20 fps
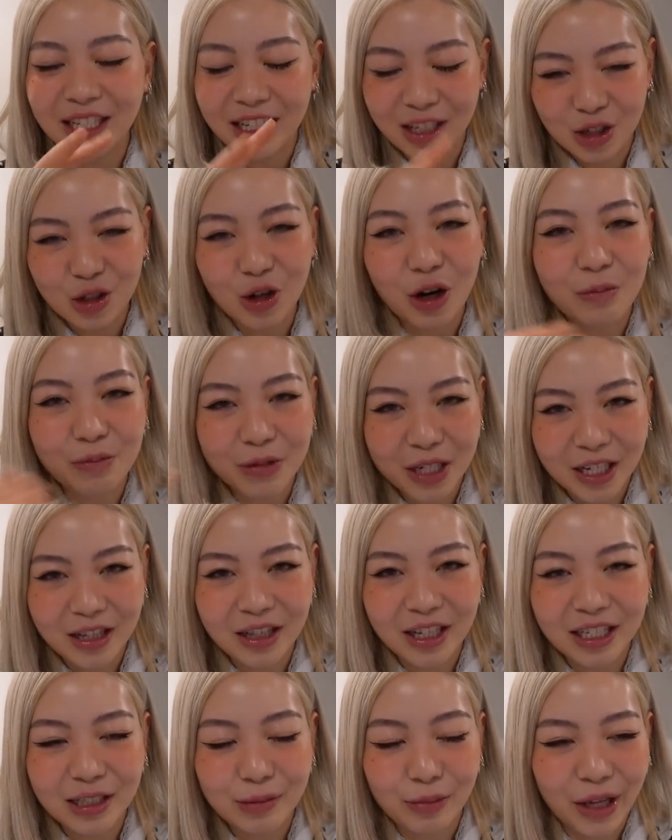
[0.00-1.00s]
that dropped in
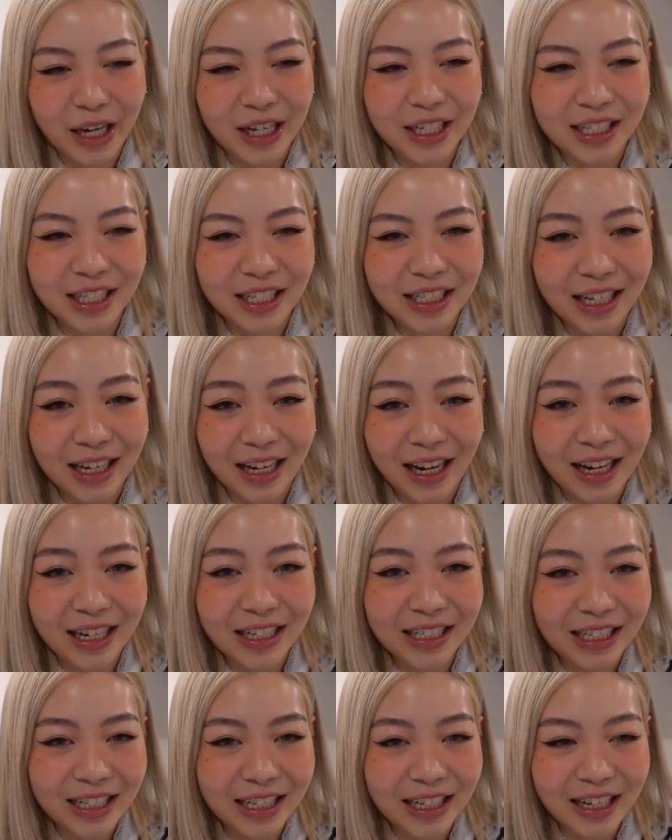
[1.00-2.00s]
these blazers and I
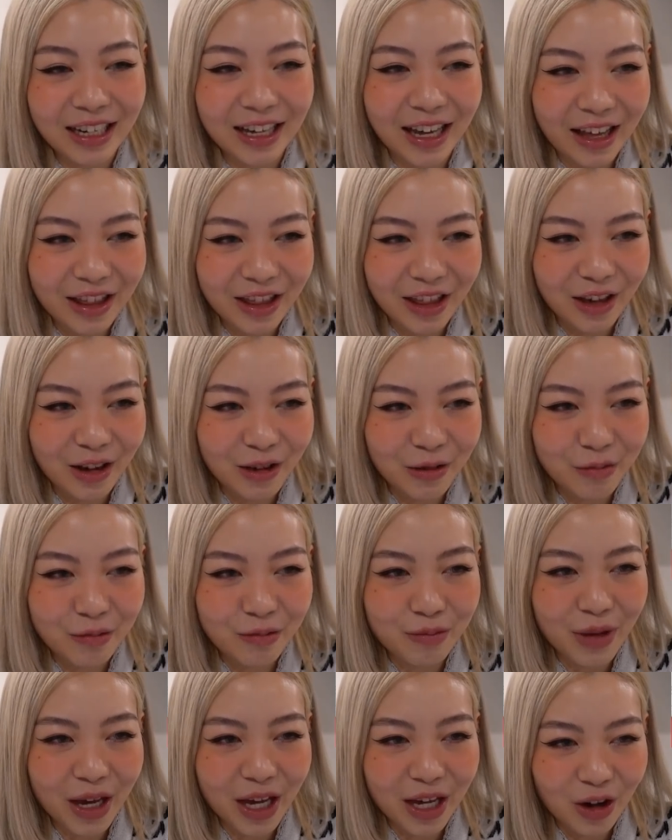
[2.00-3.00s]
didn't get
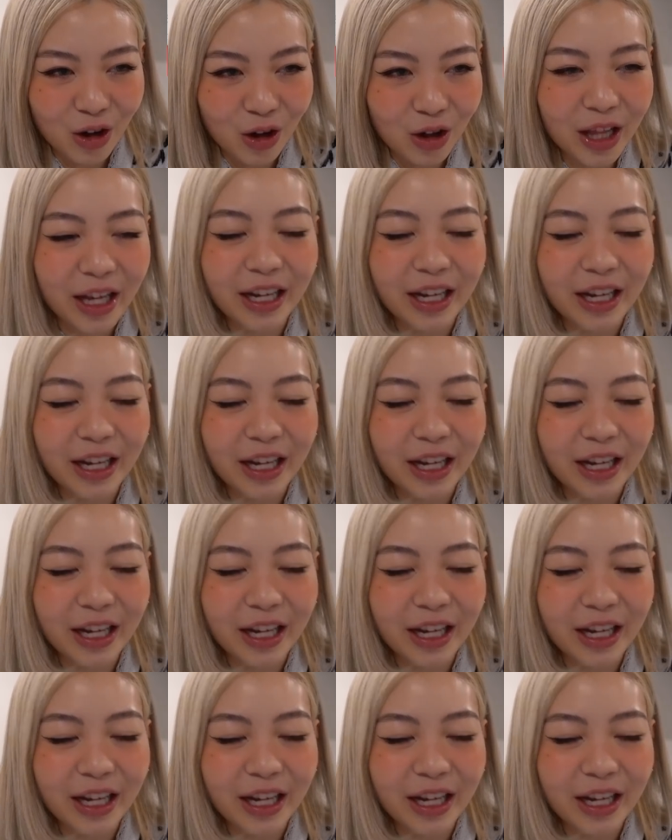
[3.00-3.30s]
them at all.